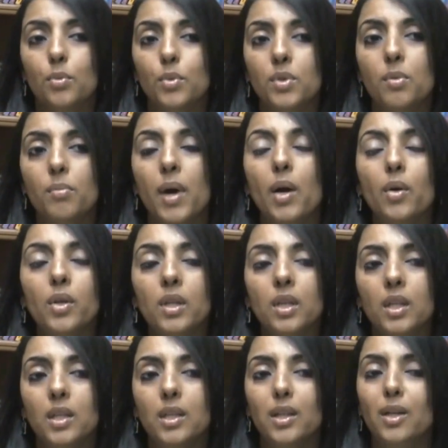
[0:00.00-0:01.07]
about a
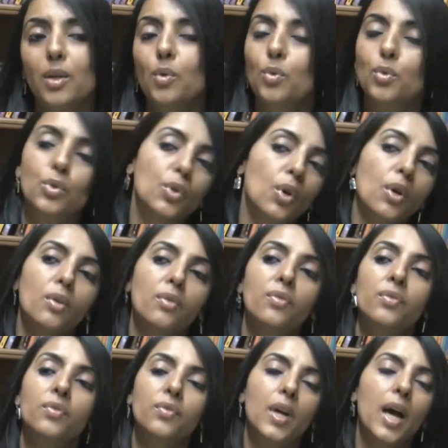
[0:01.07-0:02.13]
girl who sort of
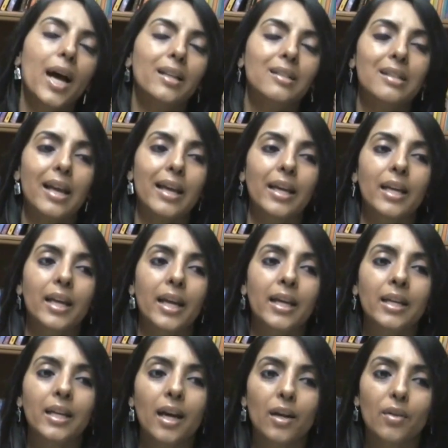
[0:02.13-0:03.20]
acts like an
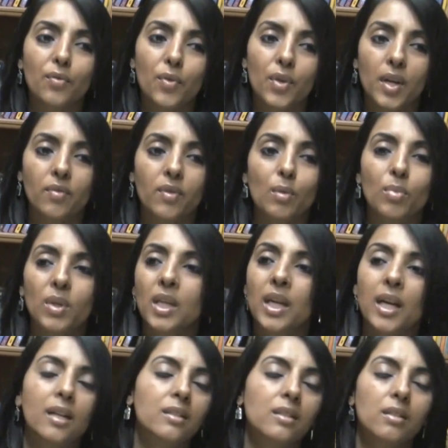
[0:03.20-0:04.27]
agony aunt for everybody
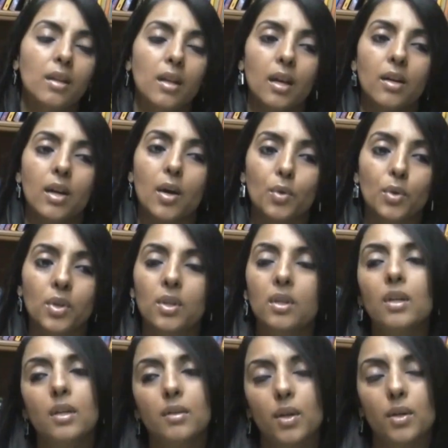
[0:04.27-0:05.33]
else around
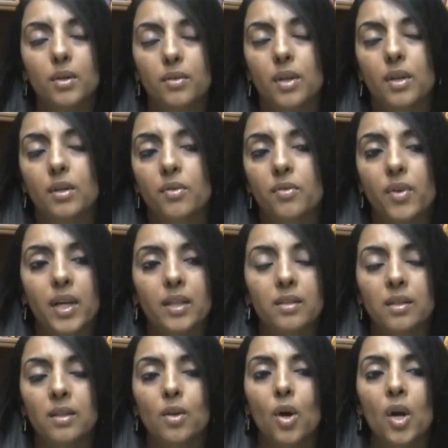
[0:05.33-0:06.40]
her, her friends
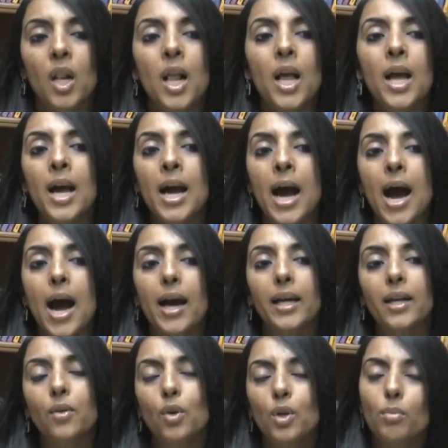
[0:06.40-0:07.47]
and all. I
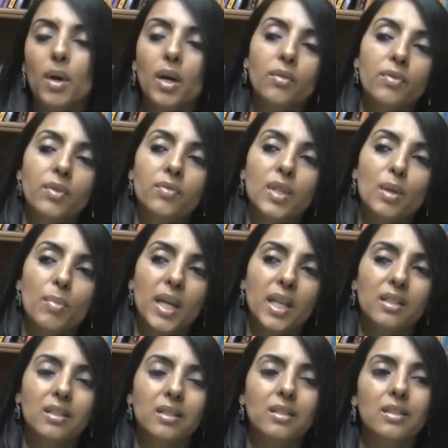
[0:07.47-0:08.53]
wrote about 50
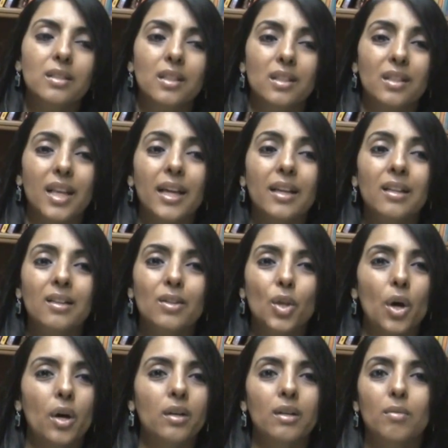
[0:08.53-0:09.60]
pages, then
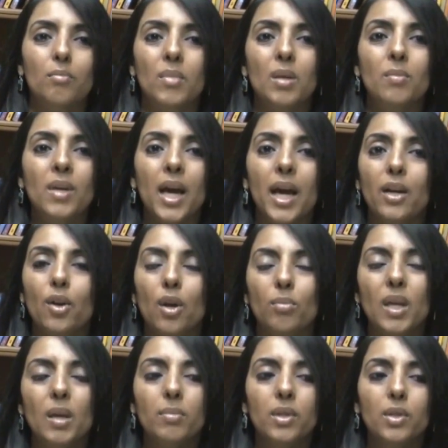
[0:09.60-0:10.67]
thought maybe I'll not be
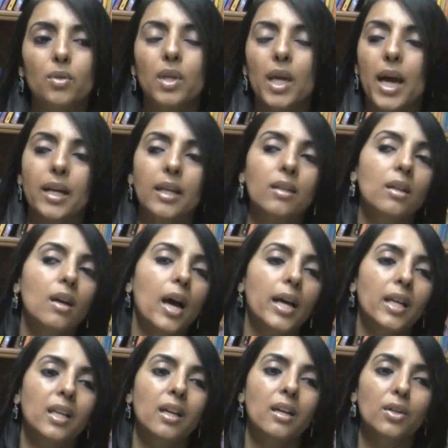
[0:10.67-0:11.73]
able to carry the
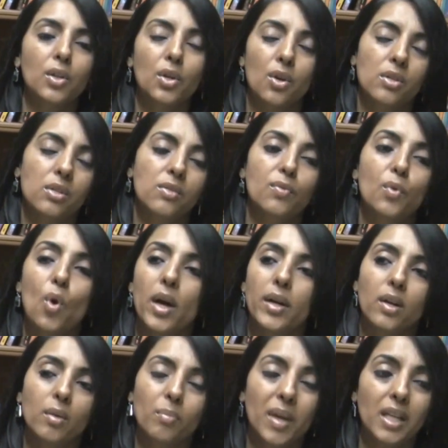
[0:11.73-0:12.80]
idea across
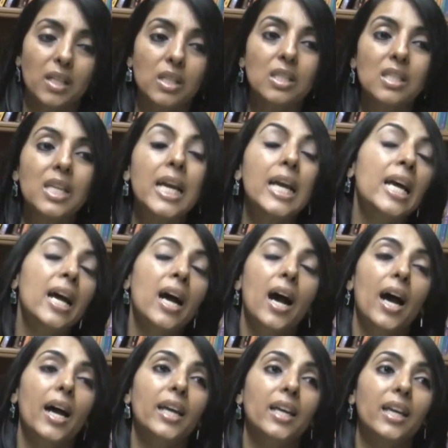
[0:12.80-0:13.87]
400 pages.
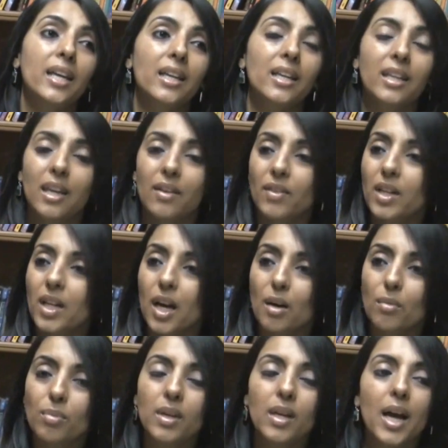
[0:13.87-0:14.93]
I gave it up,
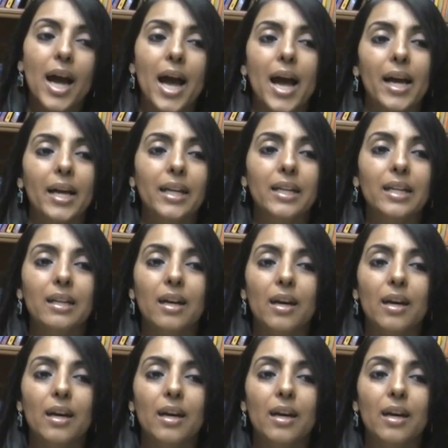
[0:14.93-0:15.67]
and